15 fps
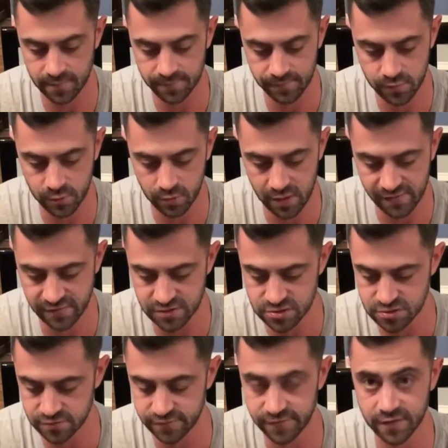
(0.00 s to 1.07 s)
you won't have an
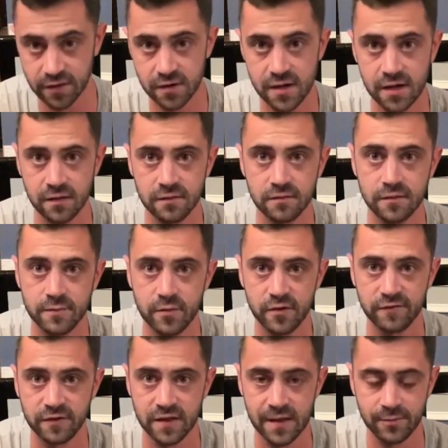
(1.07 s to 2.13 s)
issue figuring out the
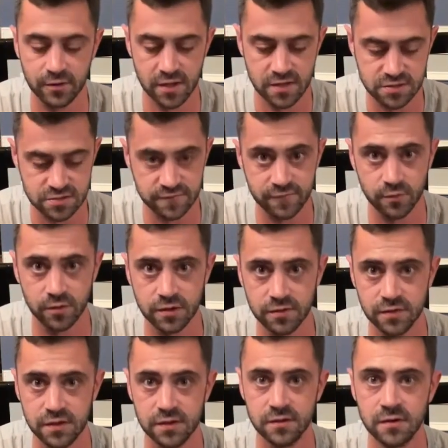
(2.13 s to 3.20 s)
perfect application for what you
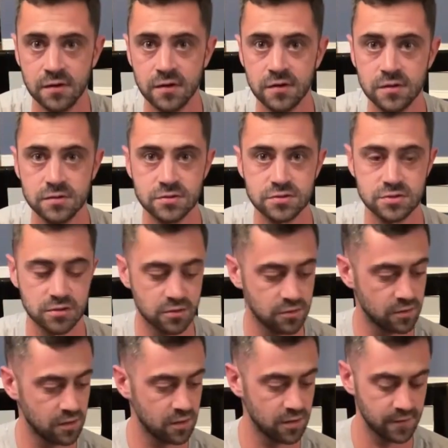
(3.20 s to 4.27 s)
need.
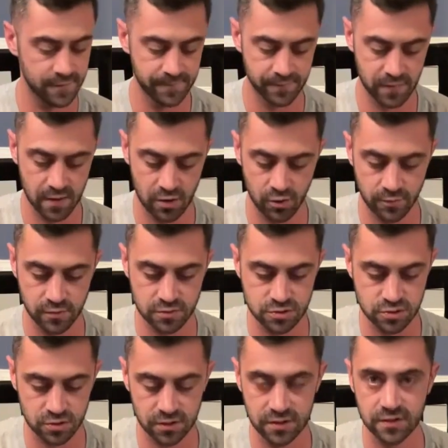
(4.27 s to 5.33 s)
So hope you
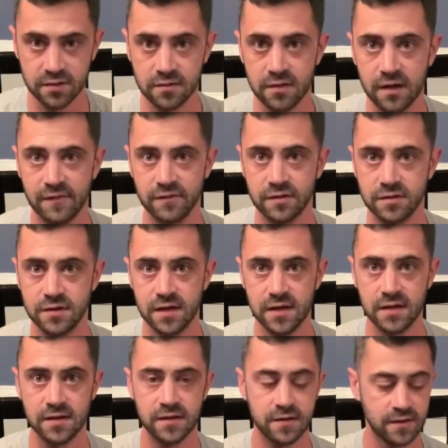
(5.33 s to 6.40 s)
enjoy it. Have a good day.